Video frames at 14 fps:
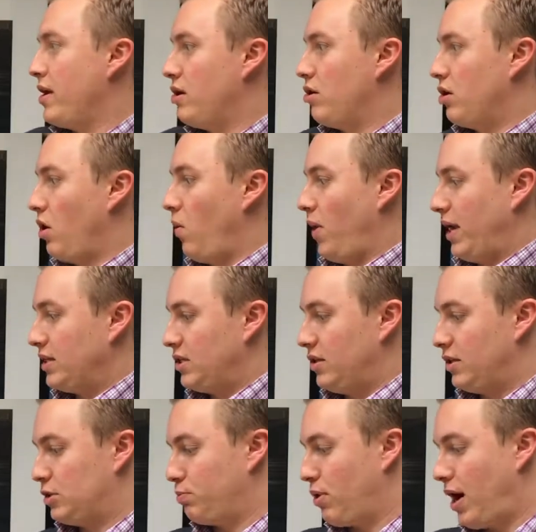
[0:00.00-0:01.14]
that you're going into
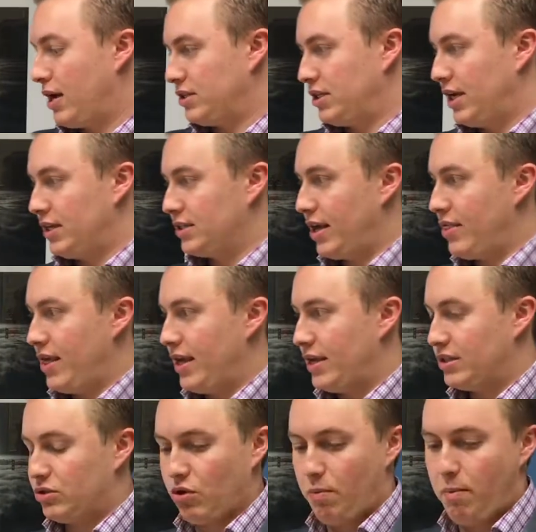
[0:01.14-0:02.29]
this process, I think,
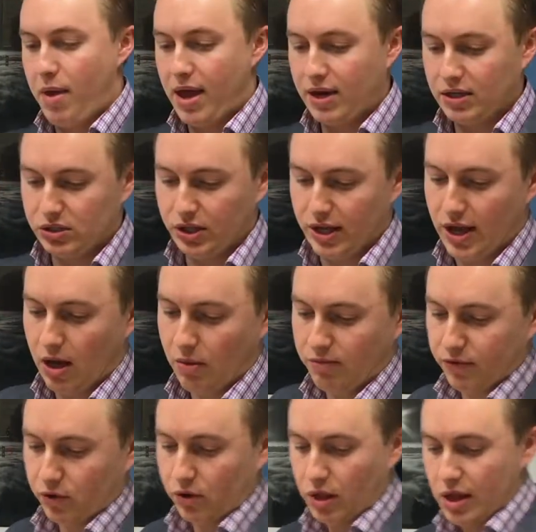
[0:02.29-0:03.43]
is tremendously
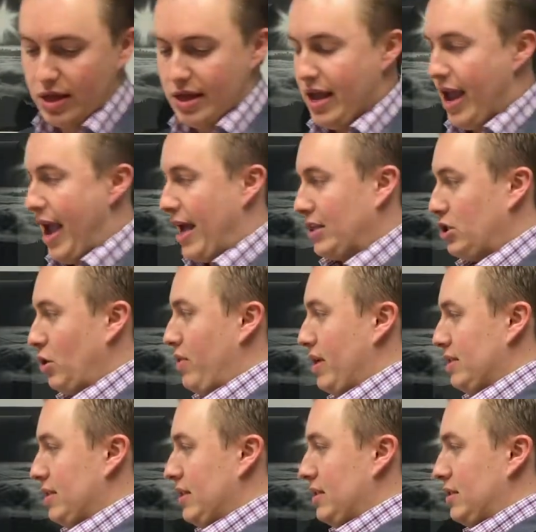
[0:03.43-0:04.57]
helpful. And so
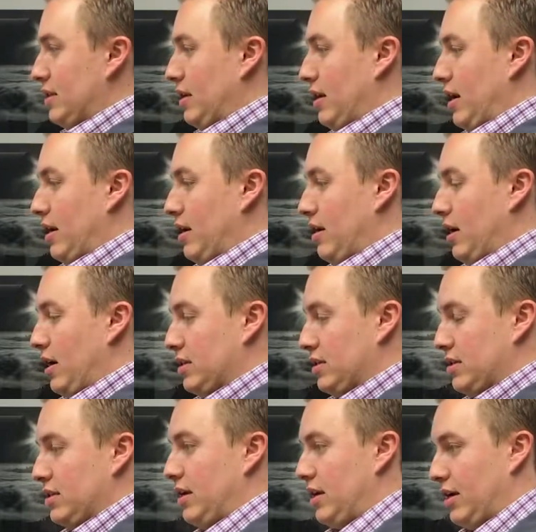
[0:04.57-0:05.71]
this is a
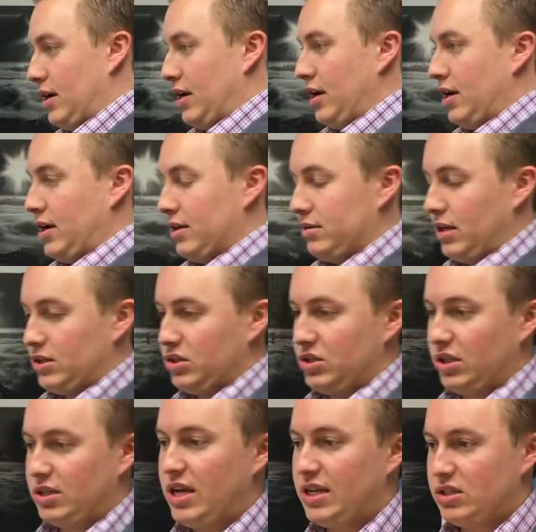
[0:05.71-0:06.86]

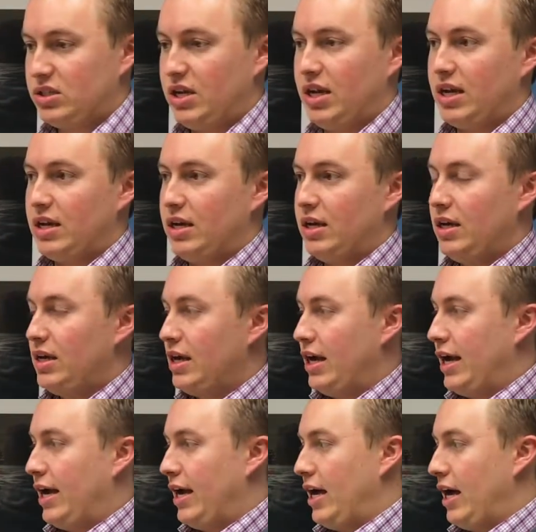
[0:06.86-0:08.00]
statistic,
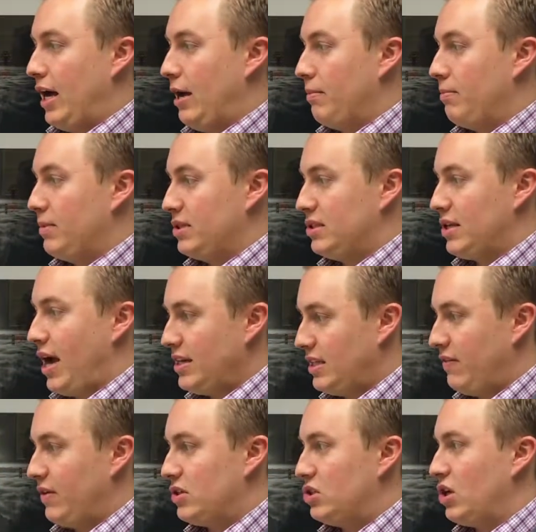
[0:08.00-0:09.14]

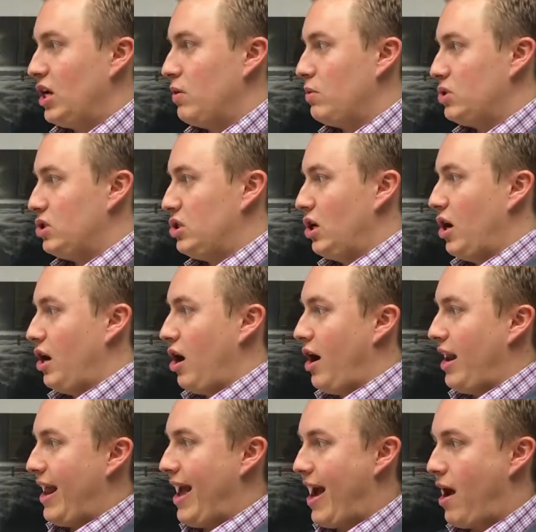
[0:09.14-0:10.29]
scientific study was done
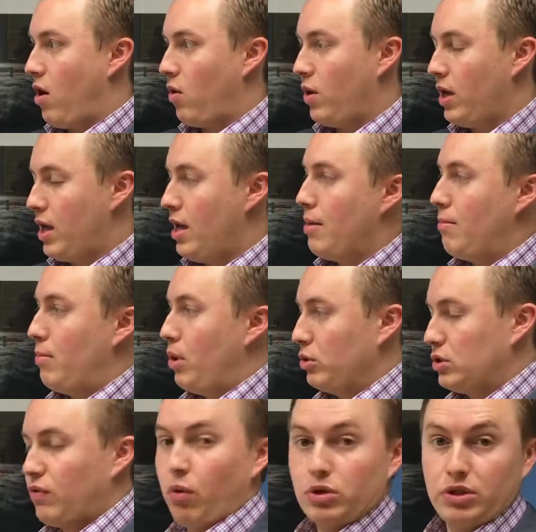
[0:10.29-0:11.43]
on how
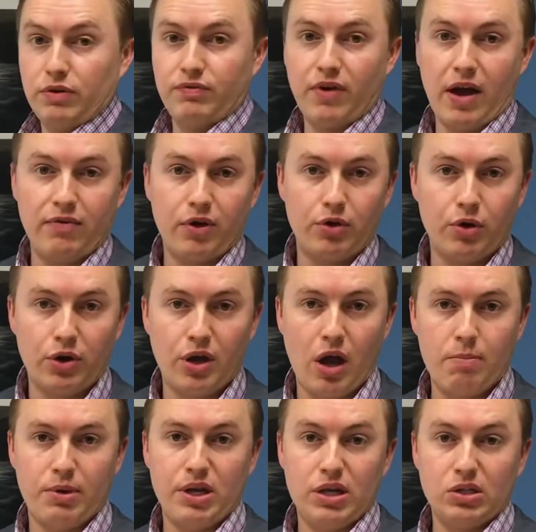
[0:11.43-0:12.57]
most Fortune 500
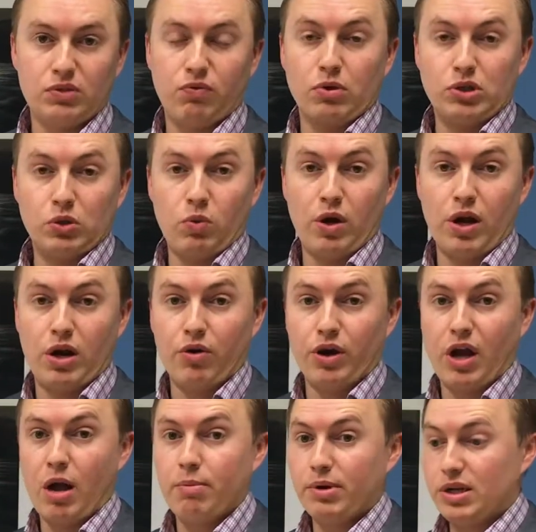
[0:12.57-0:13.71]
companies, Fortune 100
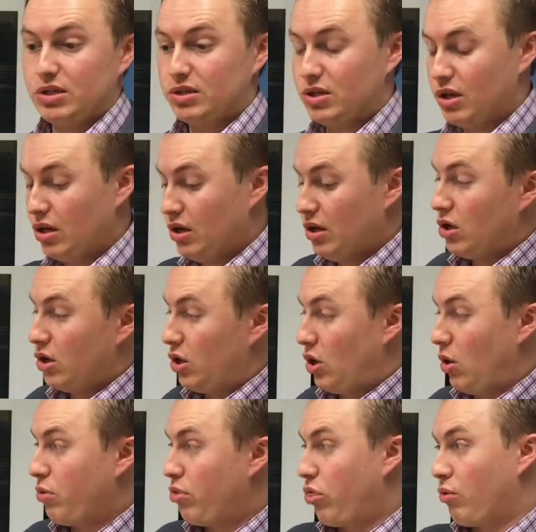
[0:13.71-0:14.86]
companies
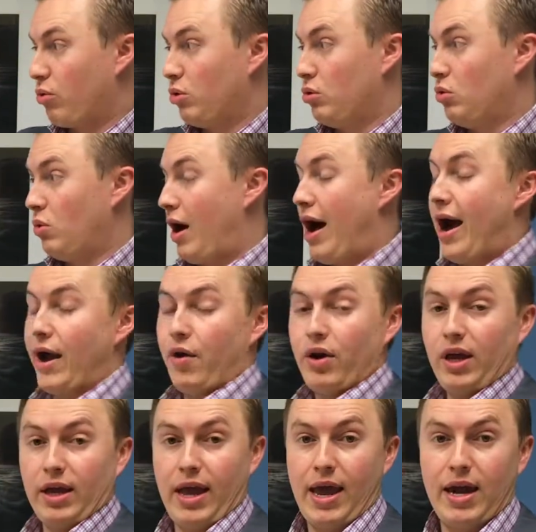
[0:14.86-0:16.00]
go through
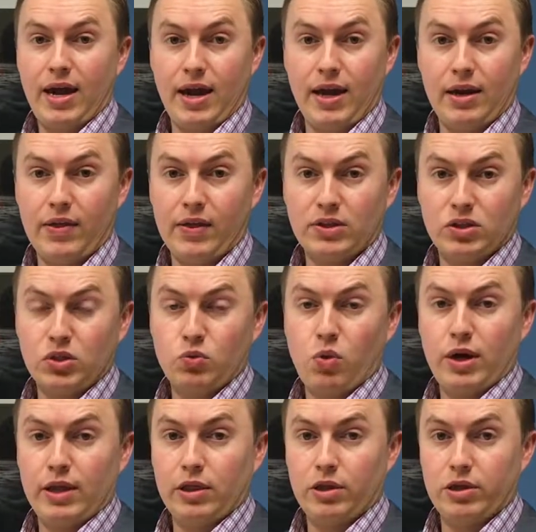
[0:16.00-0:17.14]
hiring a candidate, and this is
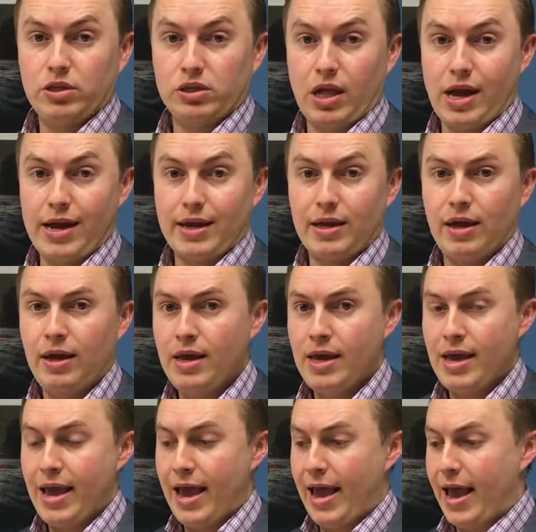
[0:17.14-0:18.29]
what it looks like.
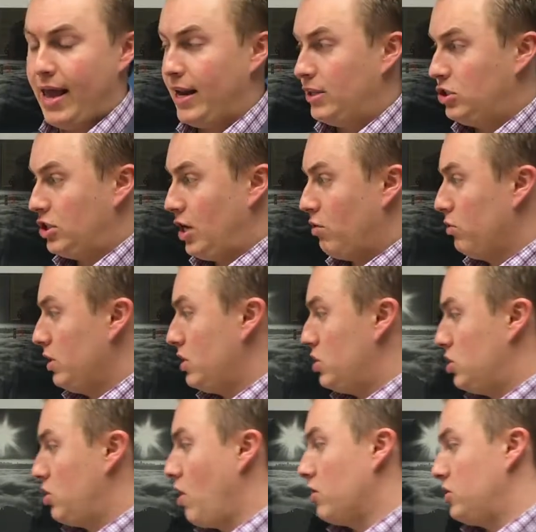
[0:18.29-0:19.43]
And it generally
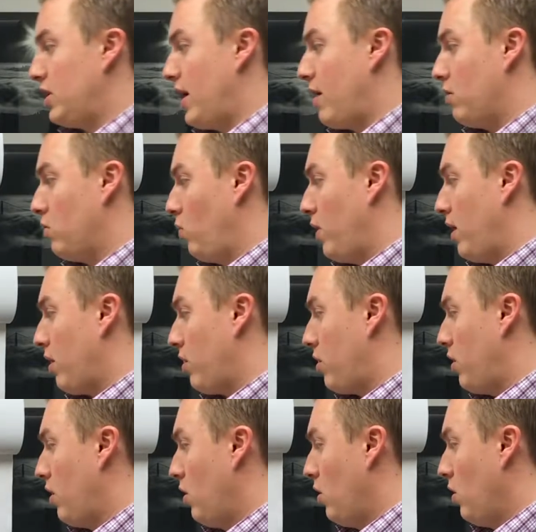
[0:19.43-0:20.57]
starts out with
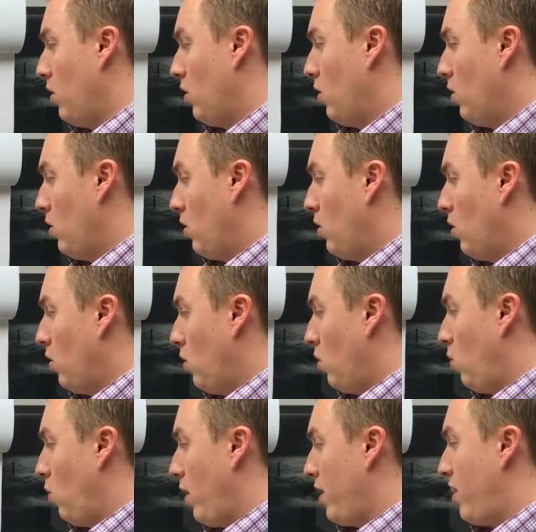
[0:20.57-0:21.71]

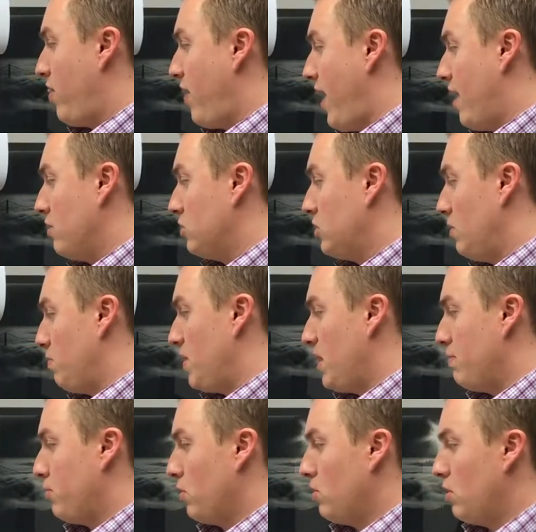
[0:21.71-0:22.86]
1,000
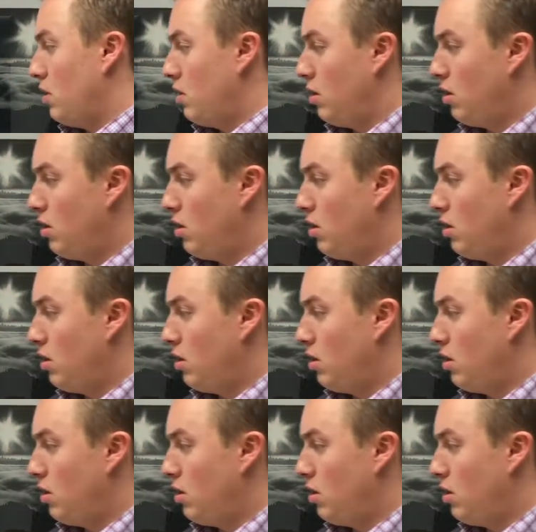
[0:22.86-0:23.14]
people